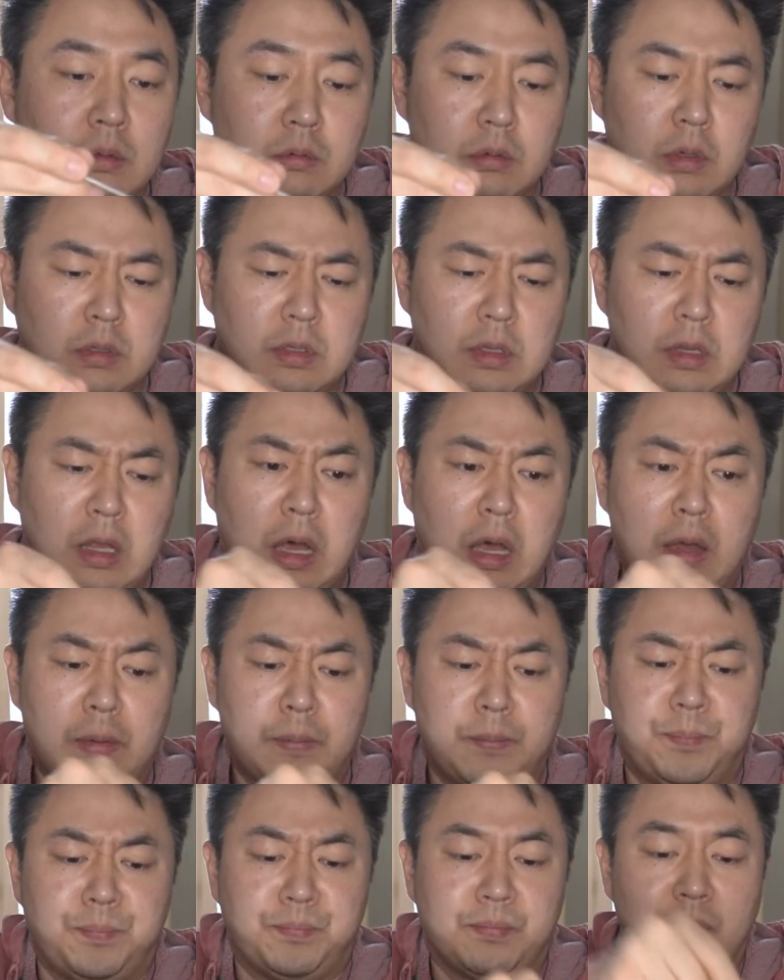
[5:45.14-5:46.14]
That's a lot.
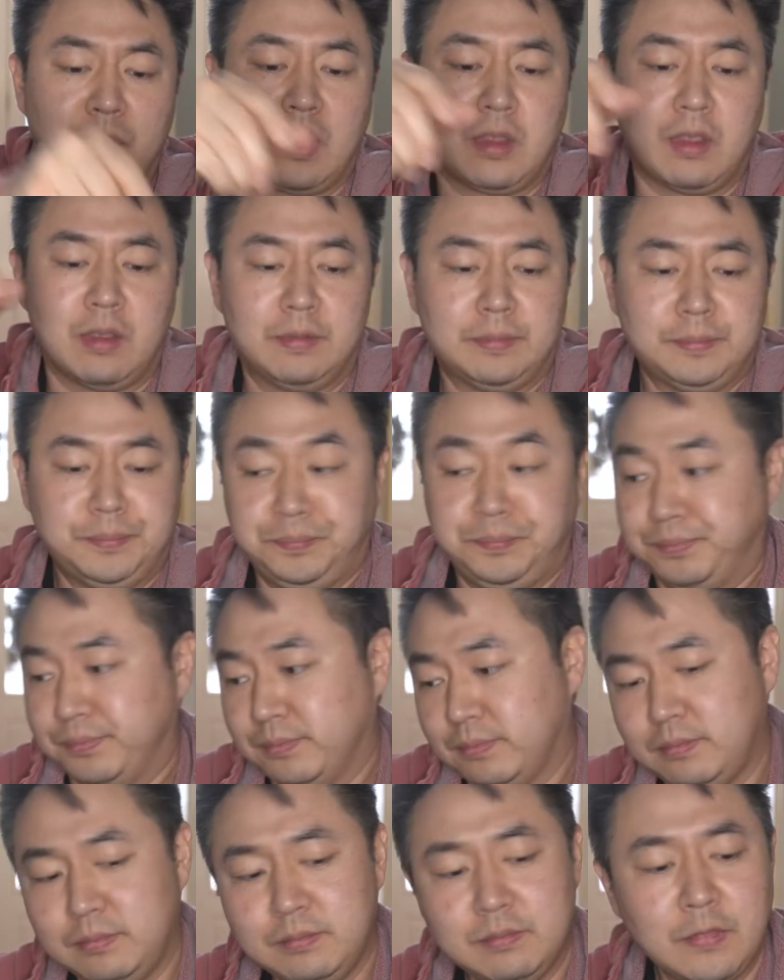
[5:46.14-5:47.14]

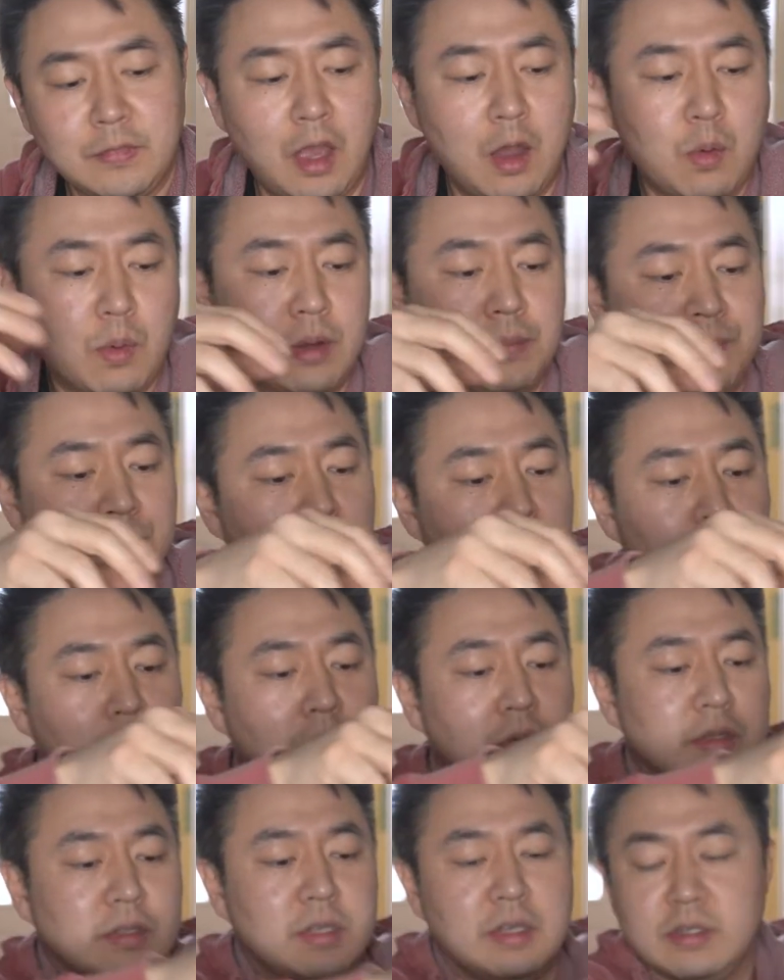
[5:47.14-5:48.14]
Oh well, I'm
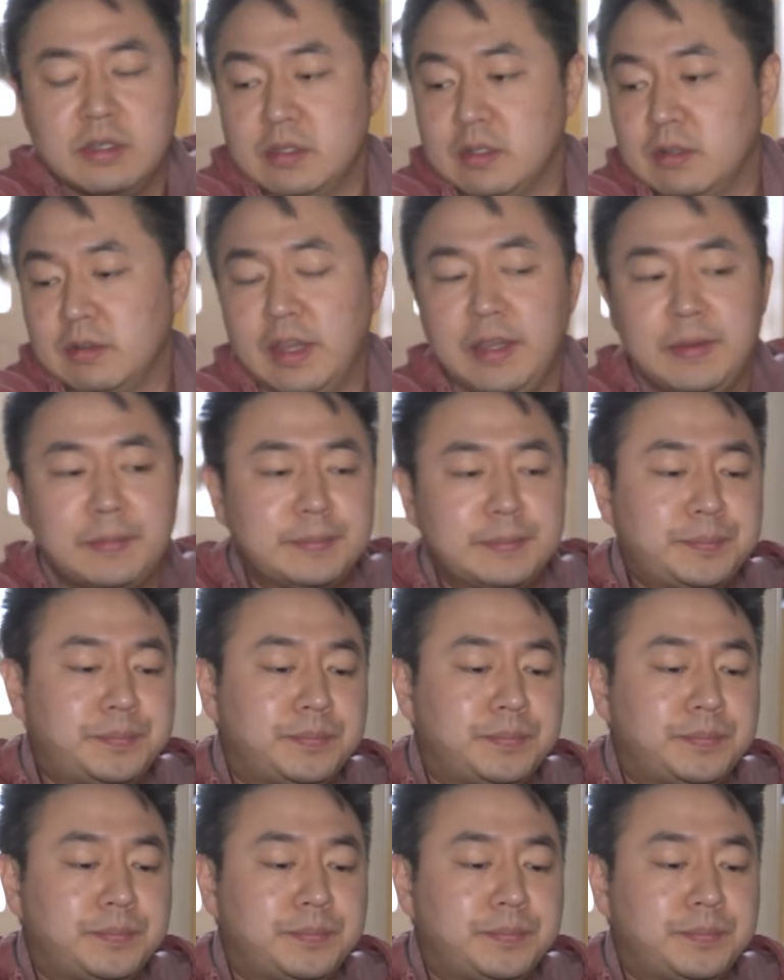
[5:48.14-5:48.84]
here to taste it, right?